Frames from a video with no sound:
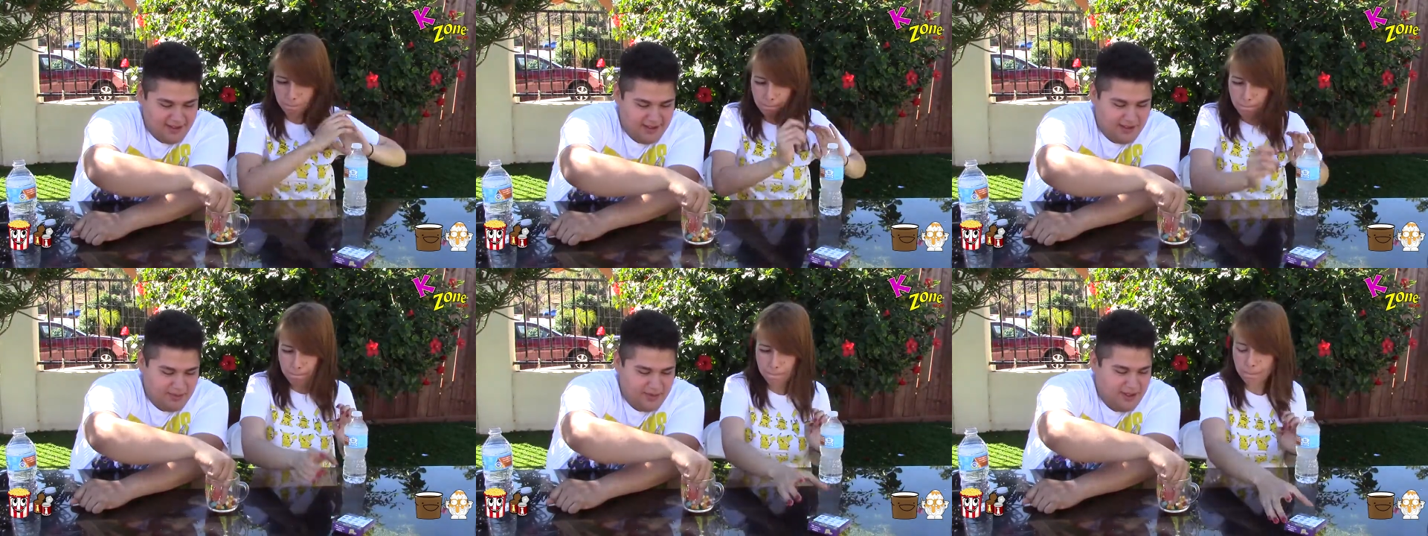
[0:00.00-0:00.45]

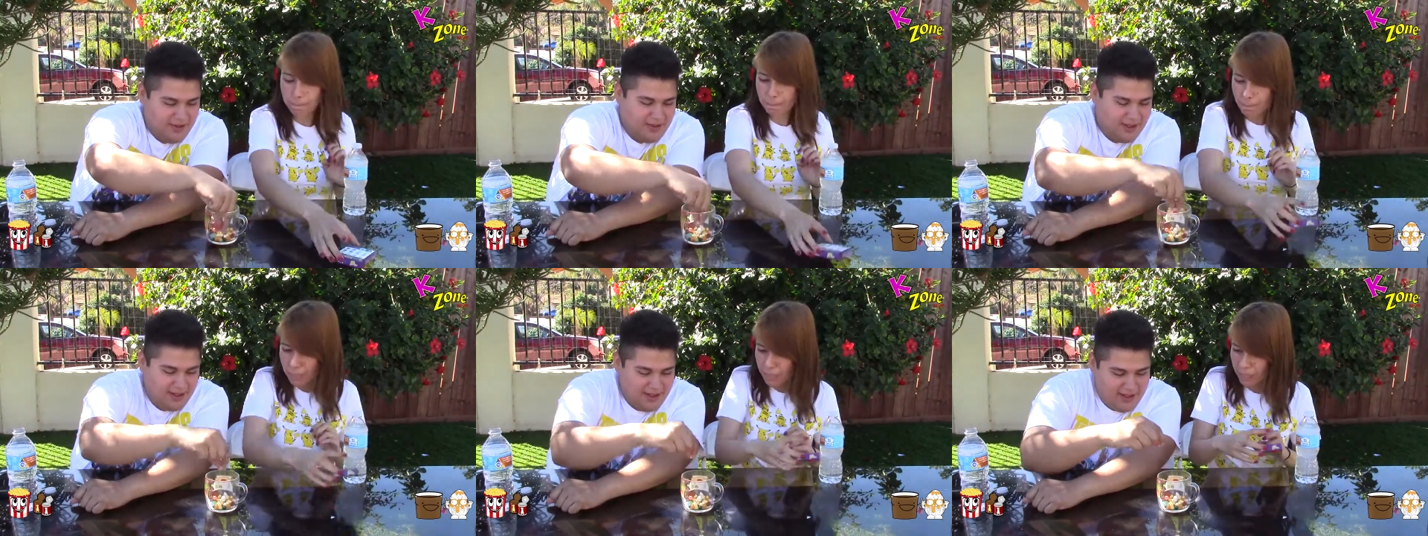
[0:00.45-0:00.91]
Speaker 1: The pink
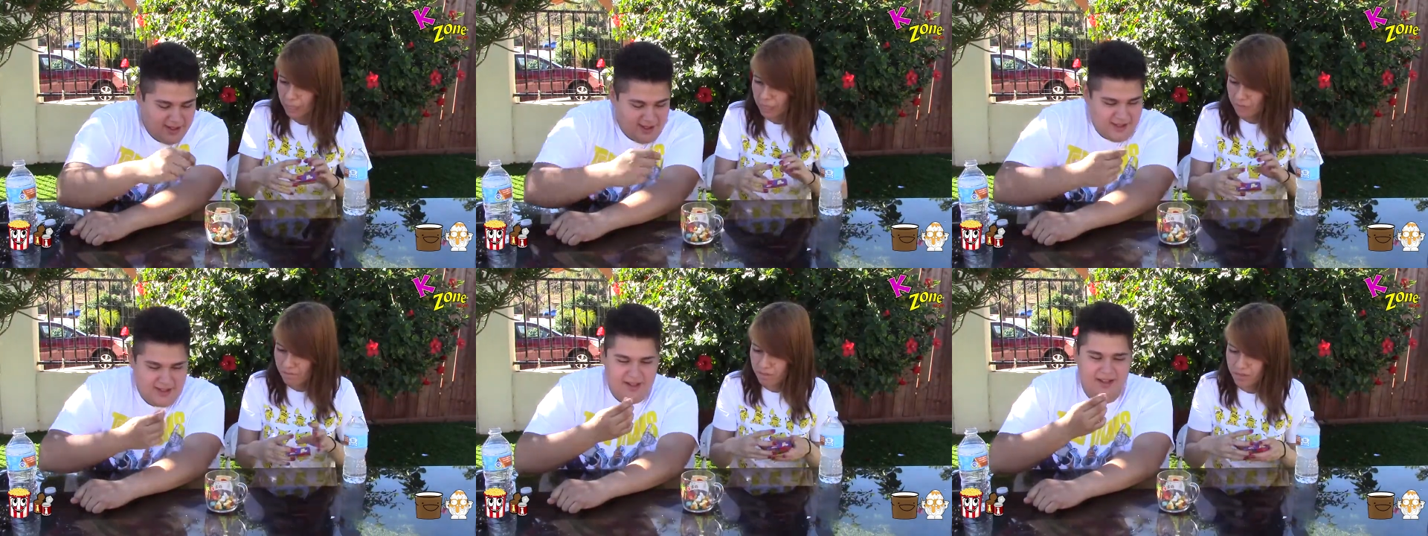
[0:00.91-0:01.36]
one.
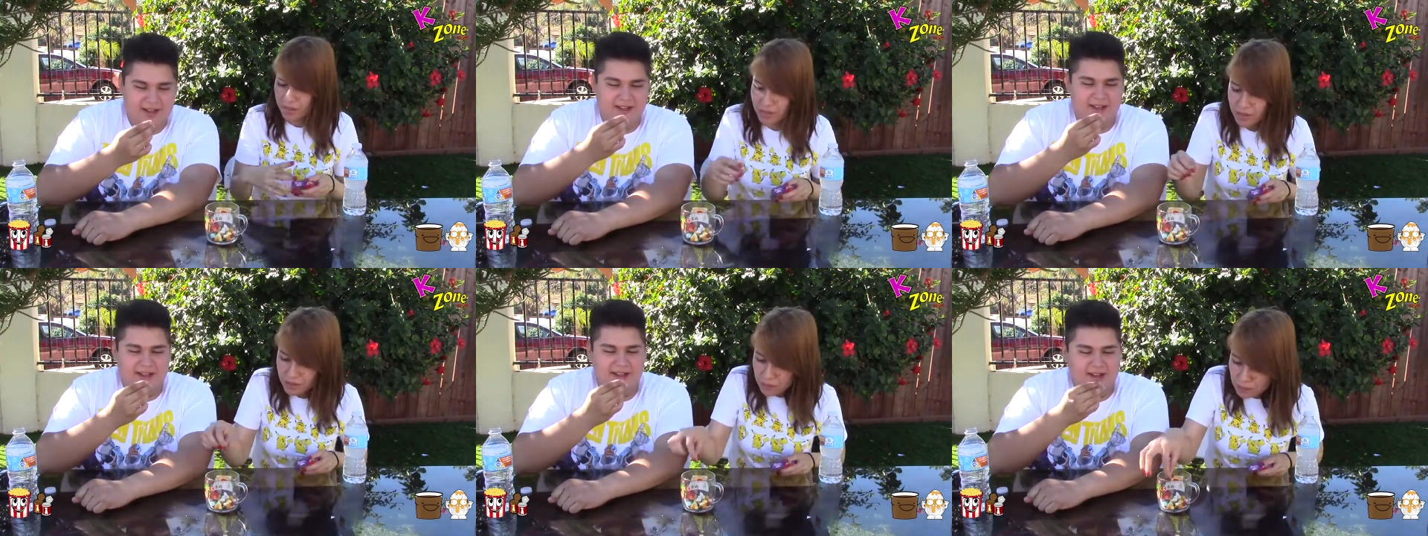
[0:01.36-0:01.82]

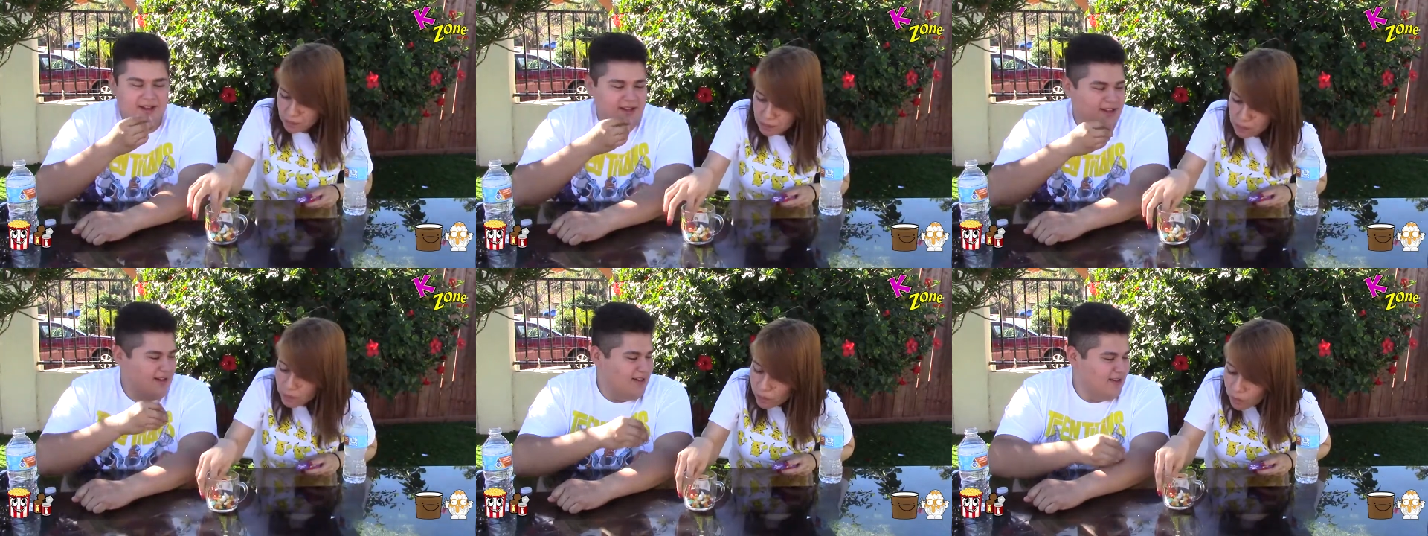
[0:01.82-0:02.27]

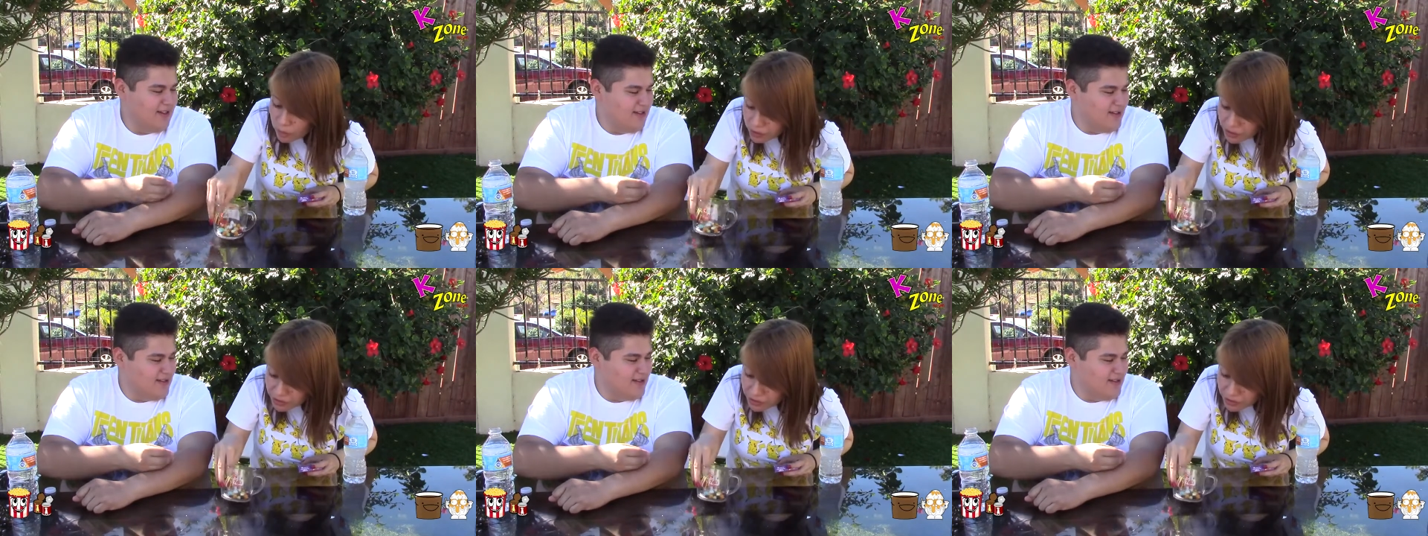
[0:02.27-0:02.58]
Uh, I think this